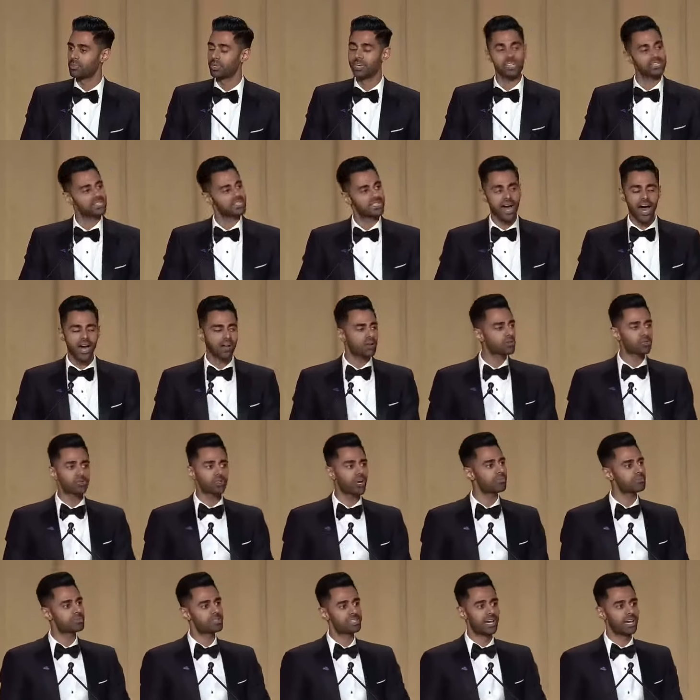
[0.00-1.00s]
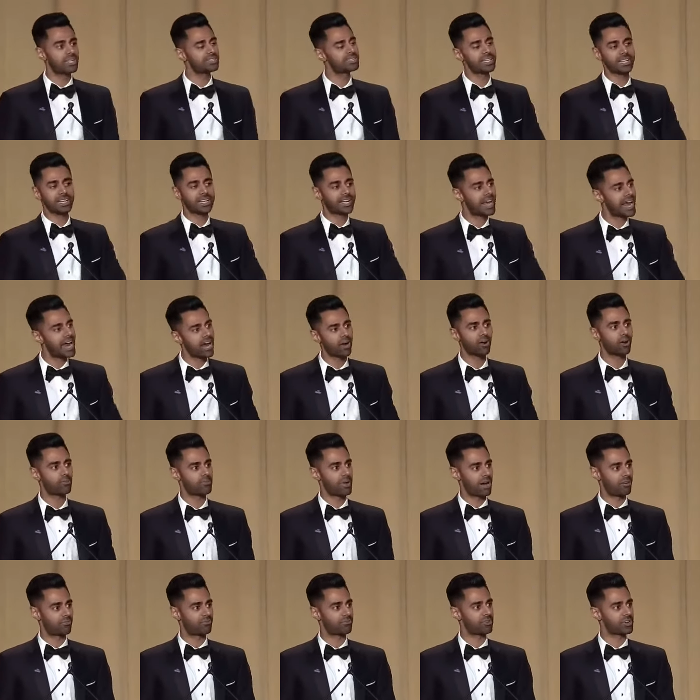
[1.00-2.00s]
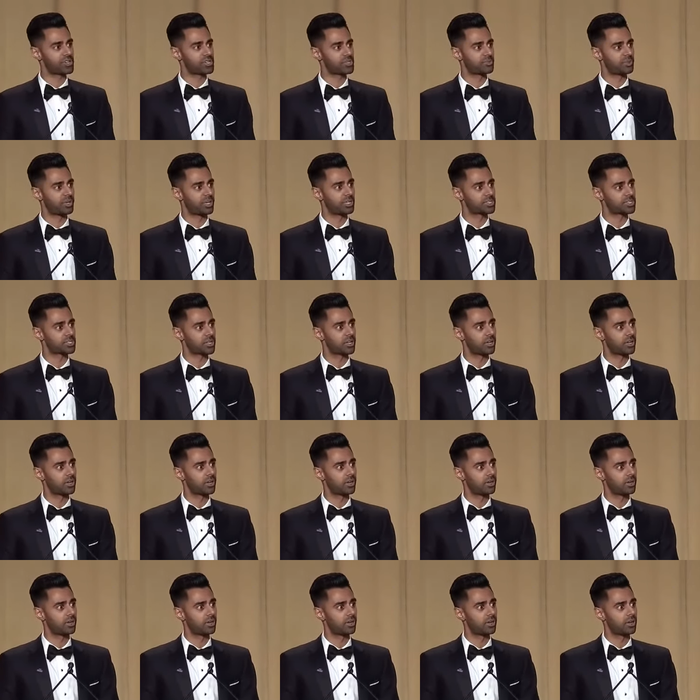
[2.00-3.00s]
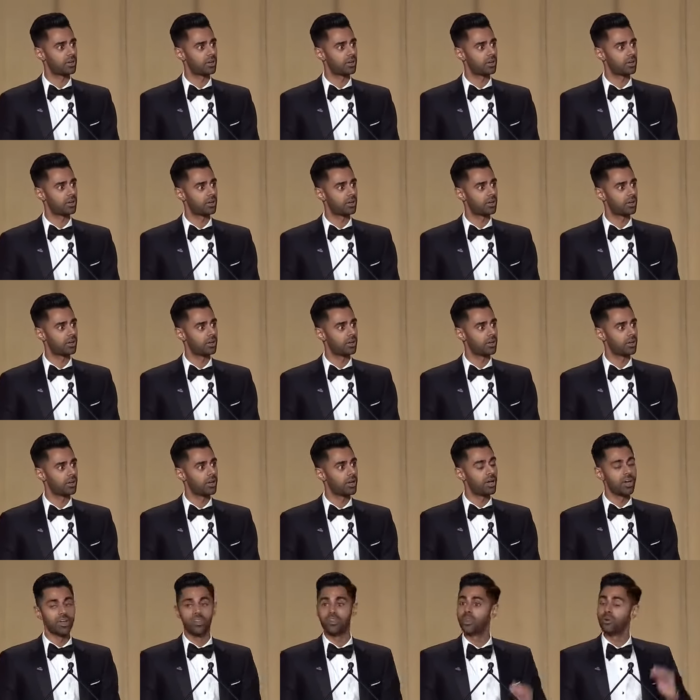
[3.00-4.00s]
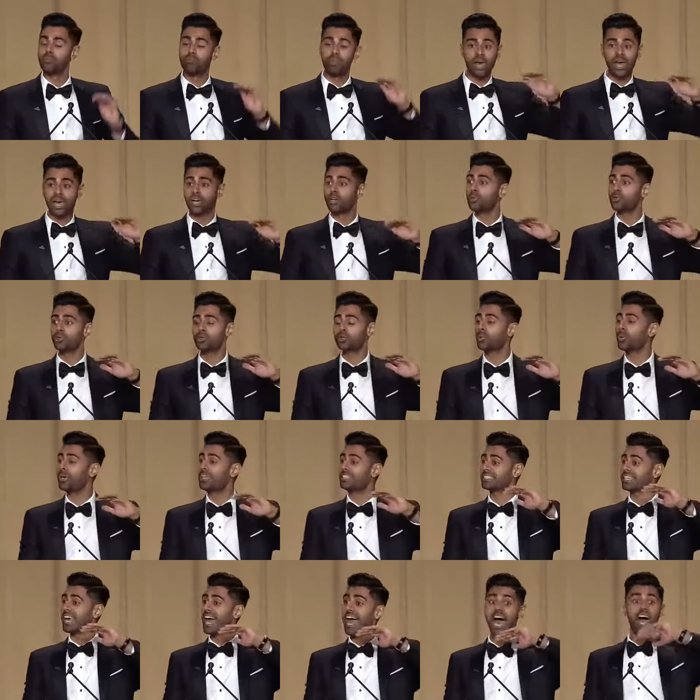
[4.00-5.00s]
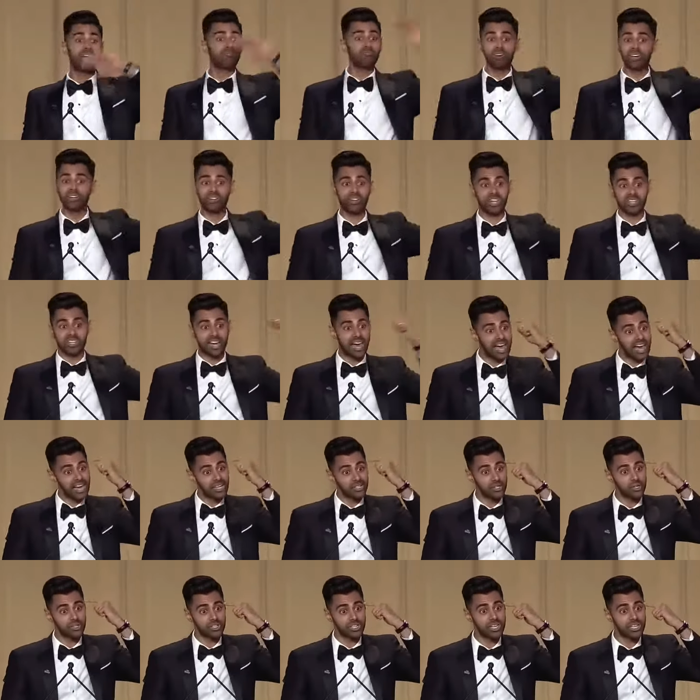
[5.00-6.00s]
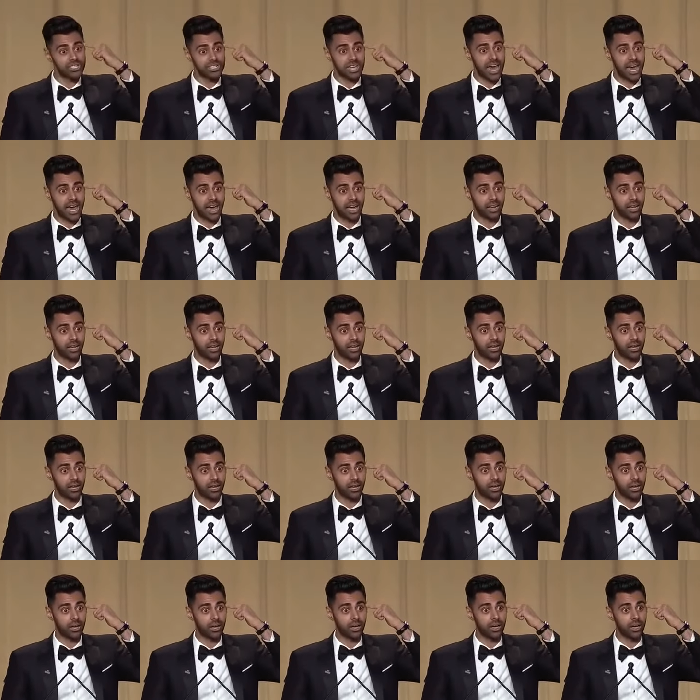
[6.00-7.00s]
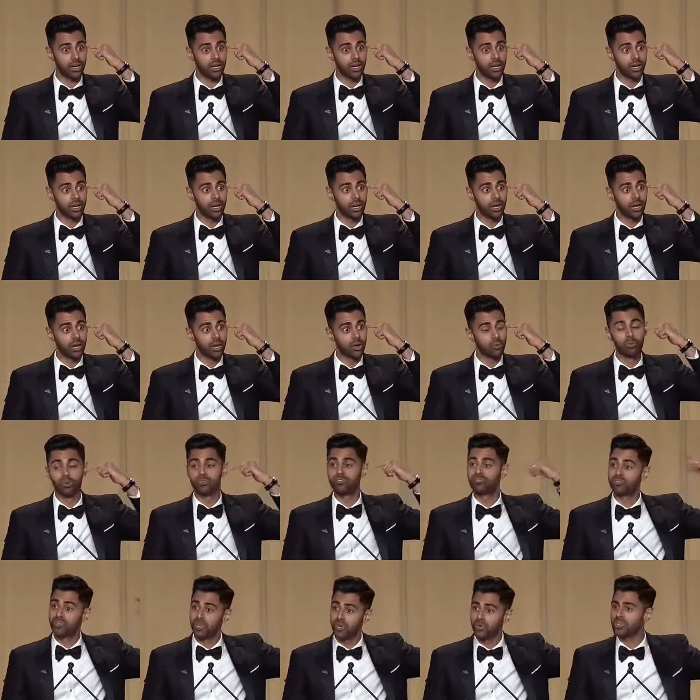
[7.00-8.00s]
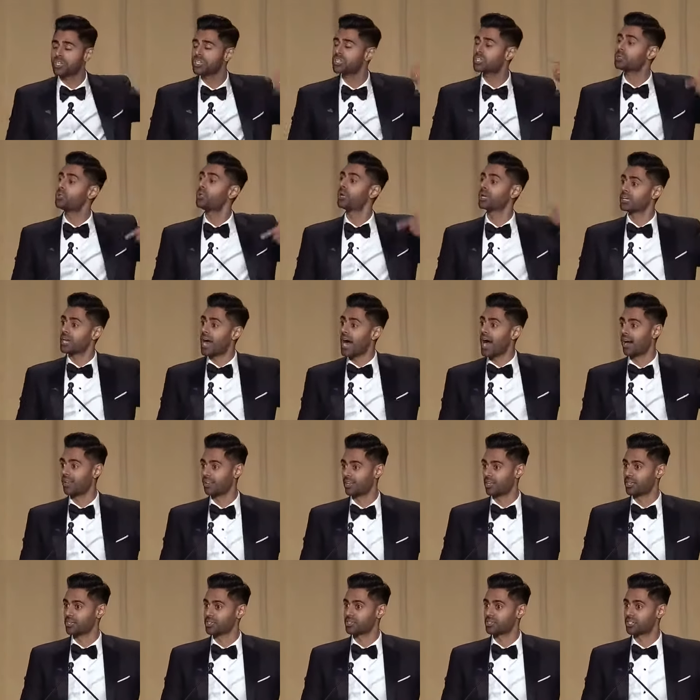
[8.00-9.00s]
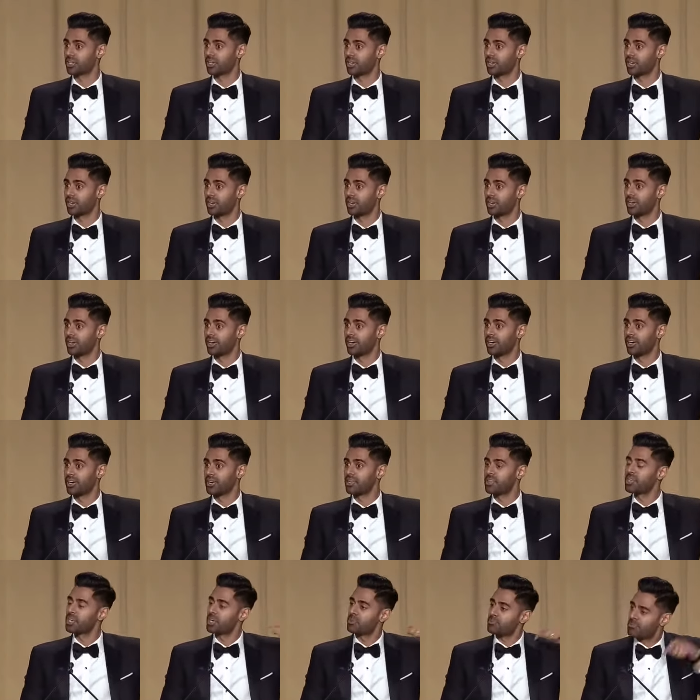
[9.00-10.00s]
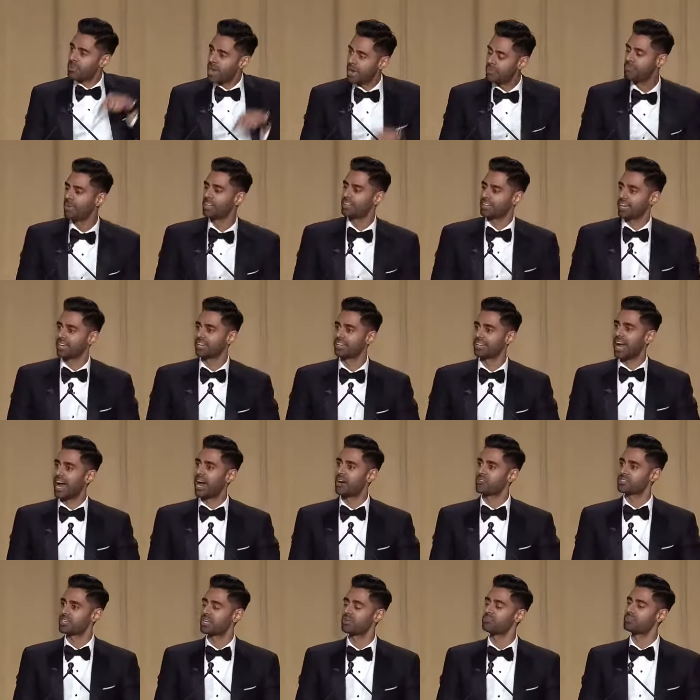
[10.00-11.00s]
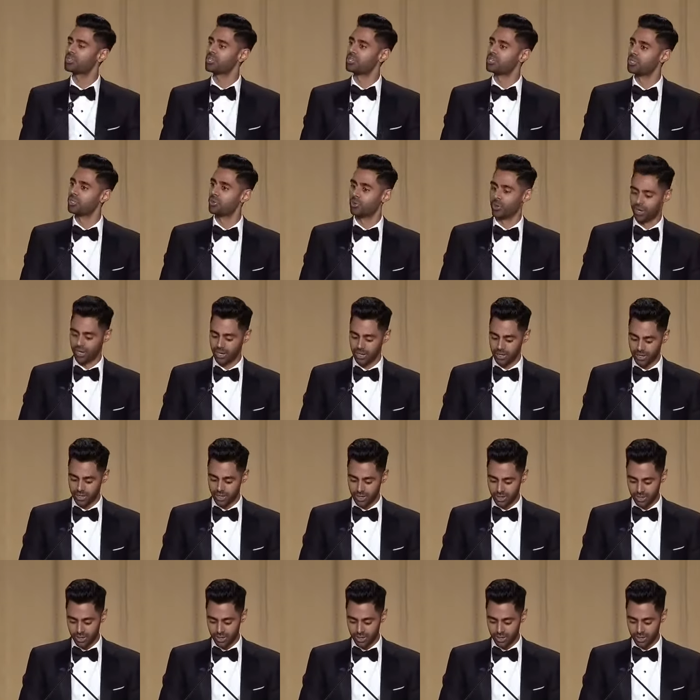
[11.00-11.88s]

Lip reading: Because Donald Trump doesn't care about free speech. The man who tweets everything that enters his head refuses to acknowledge the amendment that allows him to do it.